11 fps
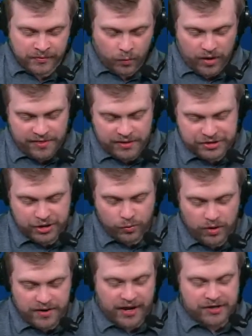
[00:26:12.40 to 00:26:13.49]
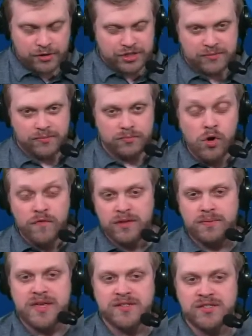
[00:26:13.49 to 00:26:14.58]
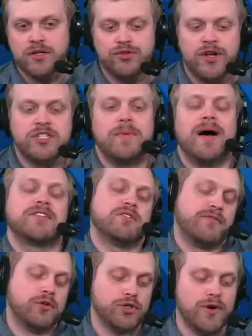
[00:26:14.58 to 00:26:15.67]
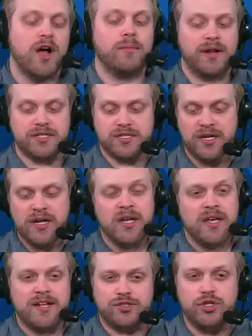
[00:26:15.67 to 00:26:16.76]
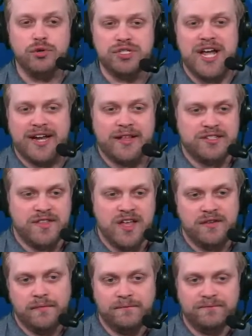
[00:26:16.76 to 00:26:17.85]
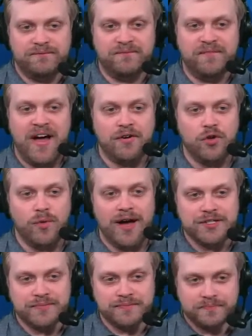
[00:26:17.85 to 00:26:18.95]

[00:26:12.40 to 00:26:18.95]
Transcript: One this year, one next year. Some moving pieces of trade spots in the first round, but it's, it's two seconds in the end, value-wise.